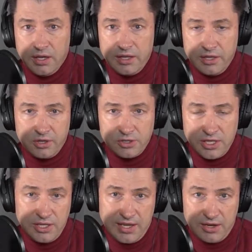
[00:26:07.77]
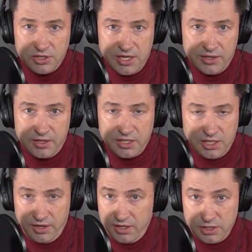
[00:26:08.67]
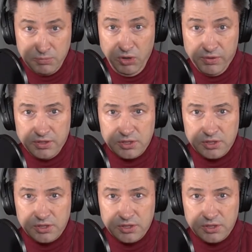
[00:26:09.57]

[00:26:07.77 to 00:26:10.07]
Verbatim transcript: And there's indicators down there that tell you it's moving.